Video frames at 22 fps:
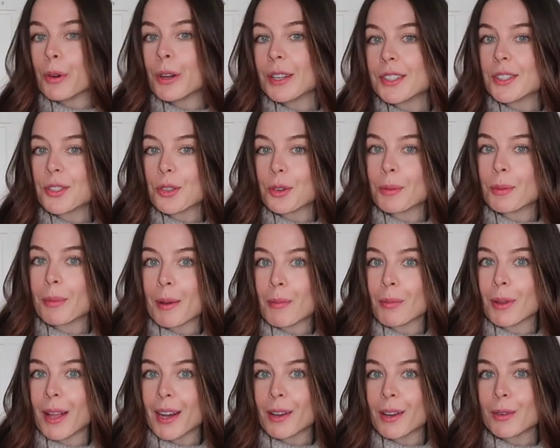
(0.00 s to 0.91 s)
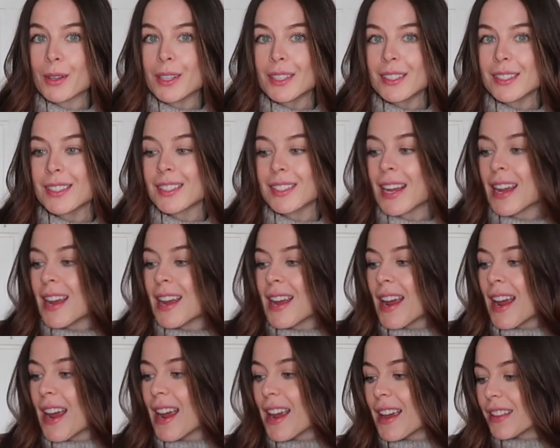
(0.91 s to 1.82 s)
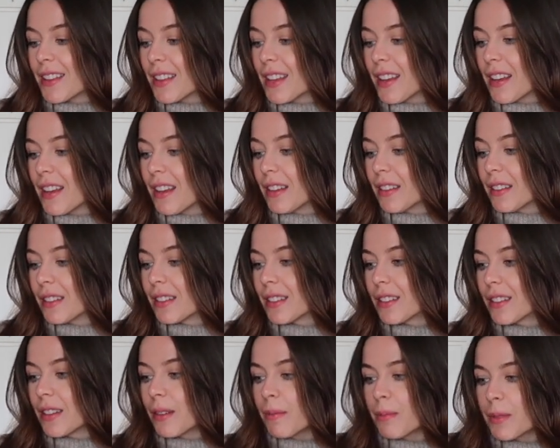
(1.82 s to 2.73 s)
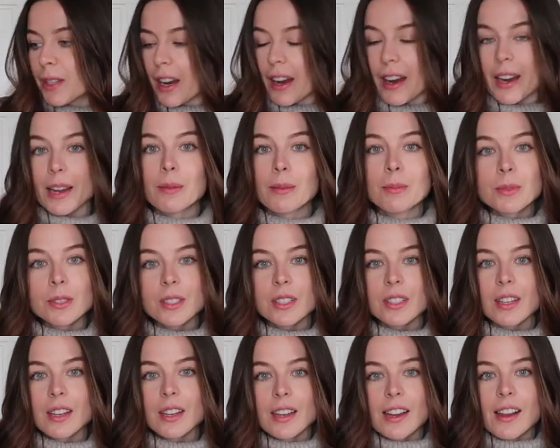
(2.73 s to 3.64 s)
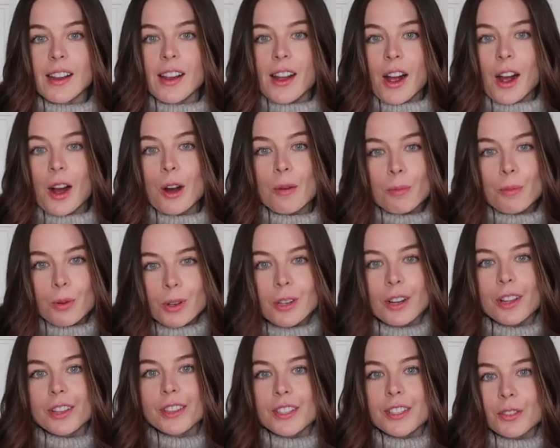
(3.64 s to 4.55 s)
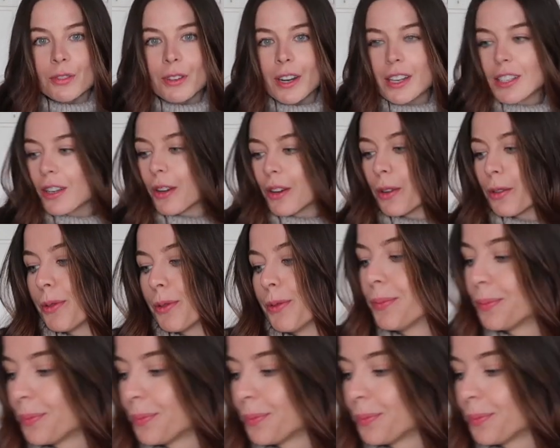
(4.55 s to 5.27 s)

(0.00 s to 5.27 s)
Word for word: ones or my black ones. And then sometimes I'll put on this red coat.